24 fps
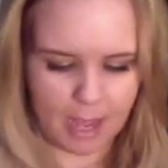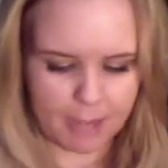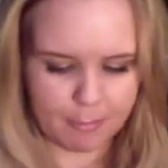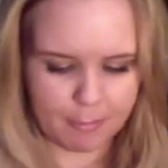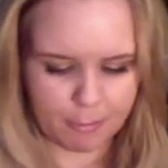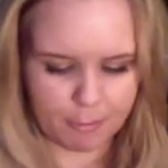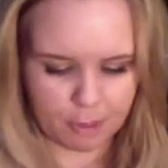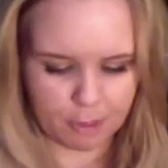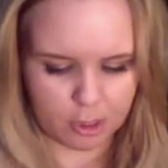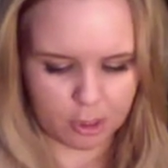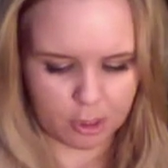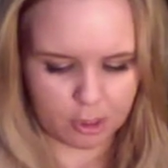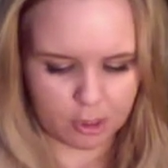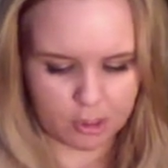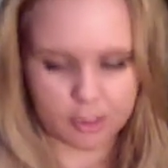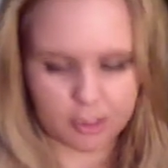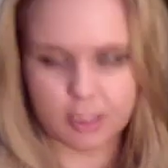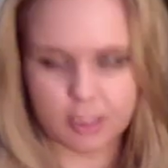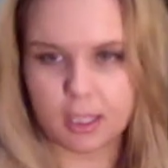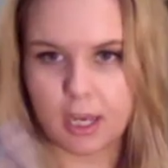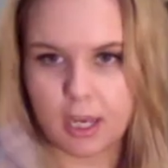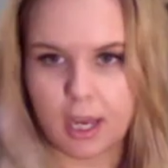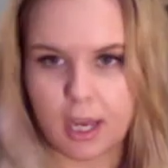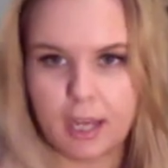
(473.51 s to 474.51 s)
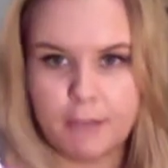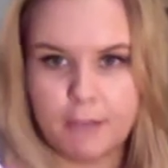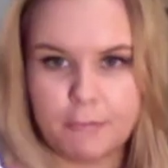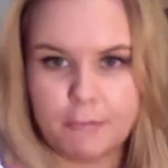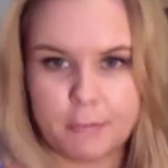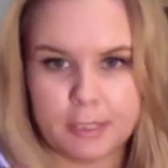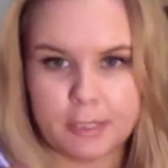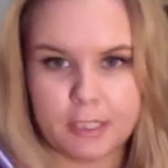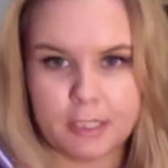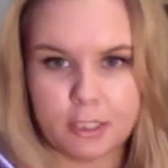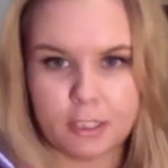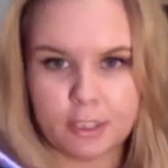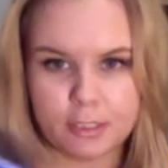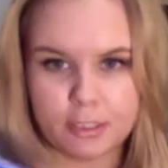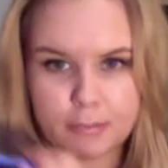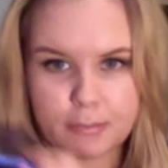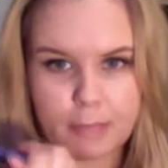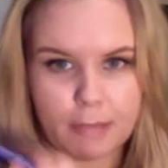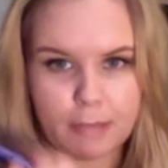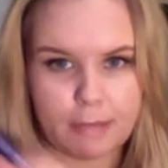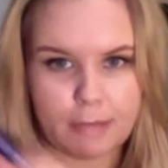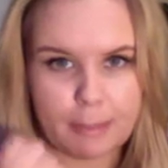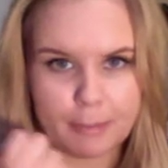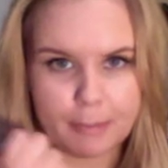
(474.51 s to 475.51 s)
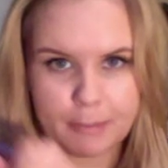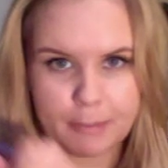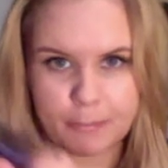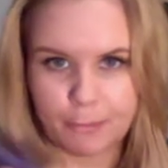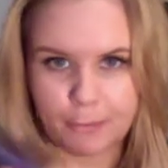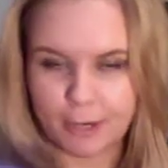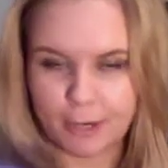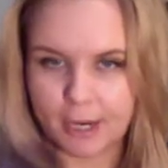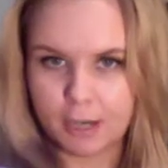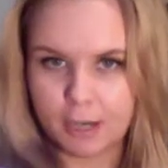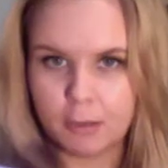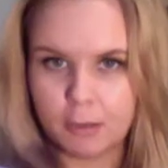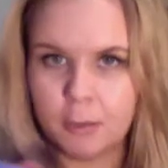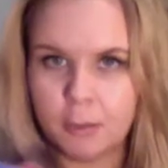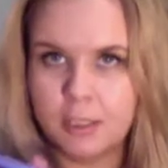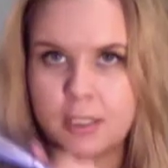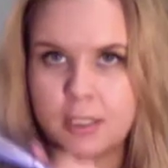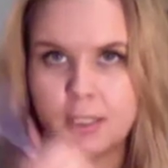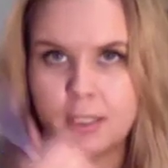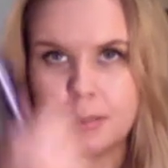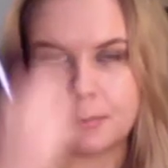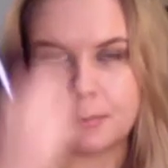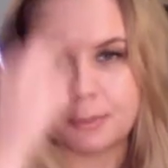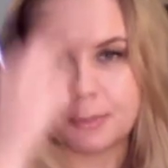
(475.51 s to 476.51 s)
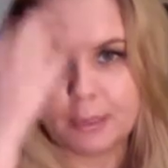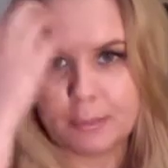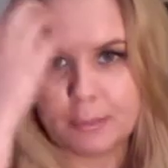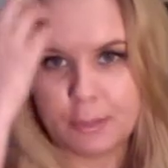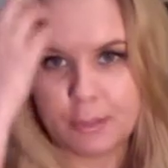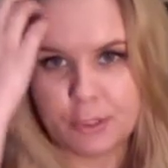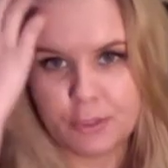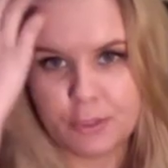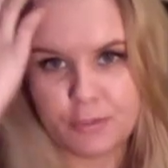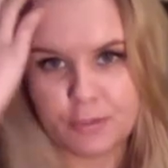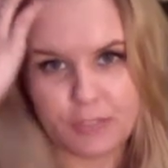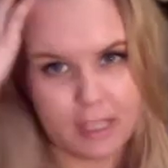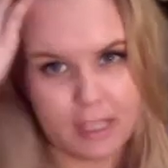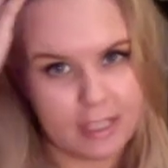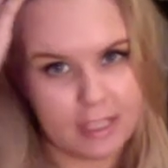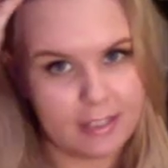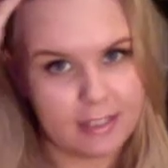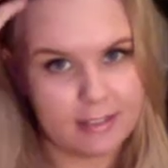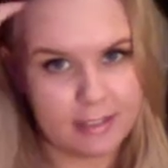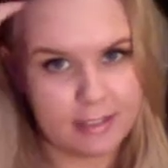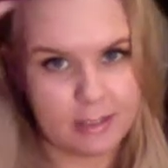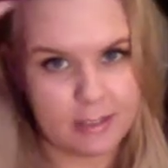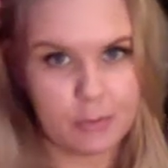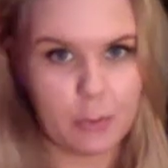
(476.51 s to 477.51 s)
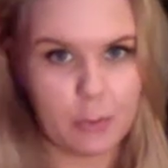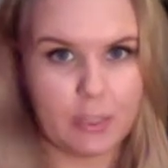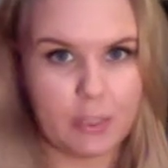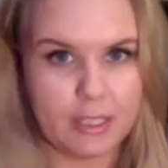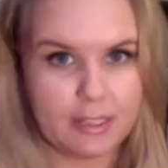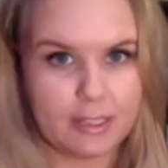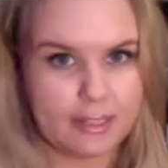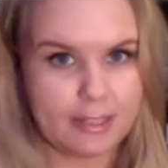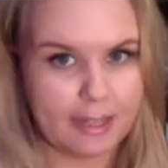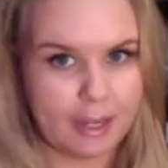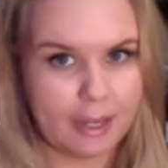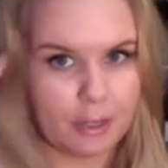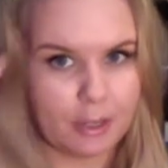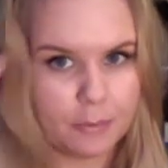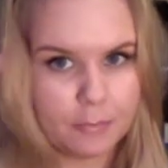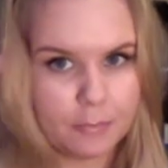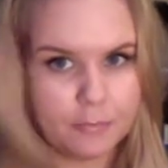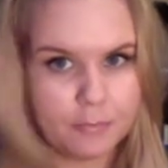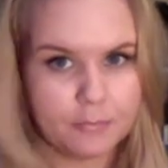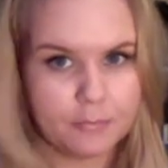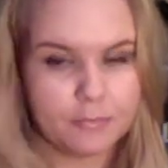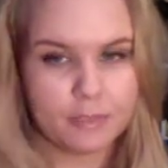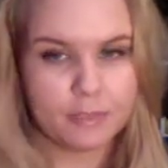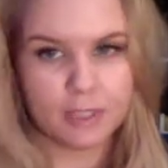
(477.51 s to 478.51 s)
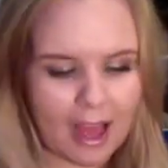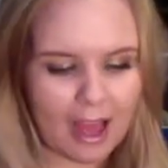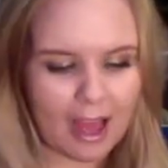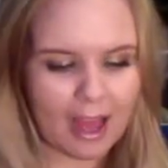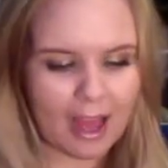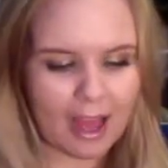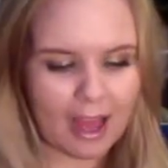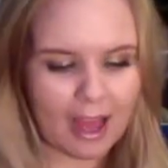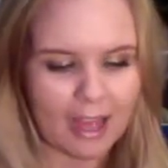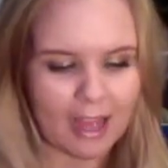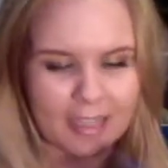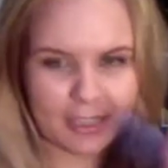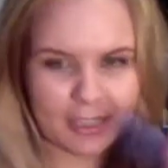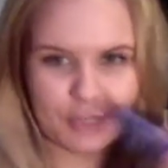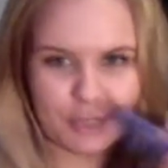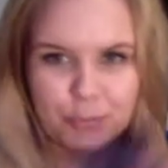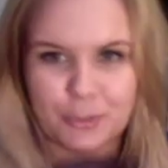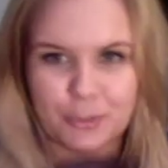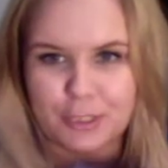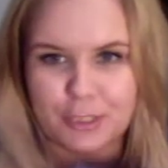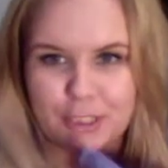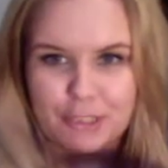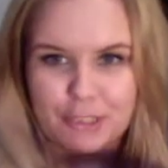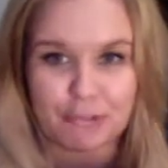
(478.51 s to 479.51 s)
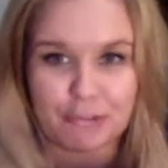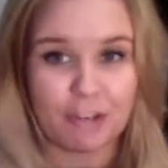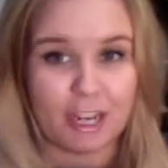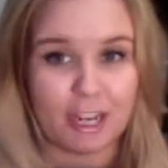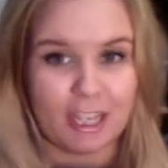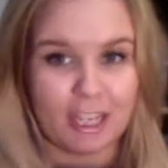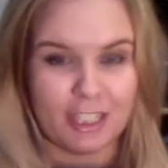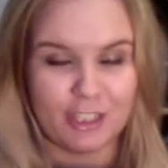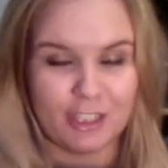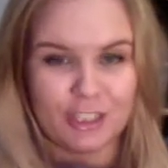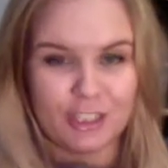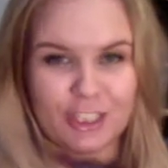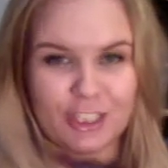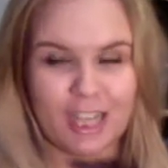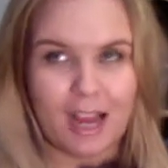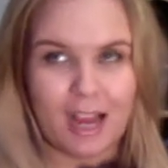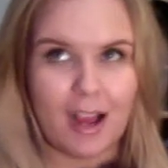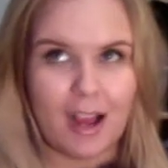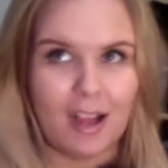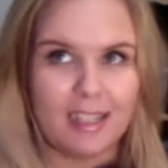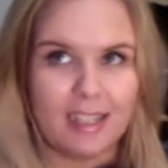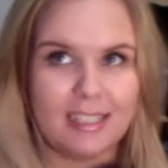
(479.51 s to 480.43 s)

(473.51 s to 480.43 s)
products, I've been using my Rapid Brow pretty much for like 6 weeks now. And it's really strange. I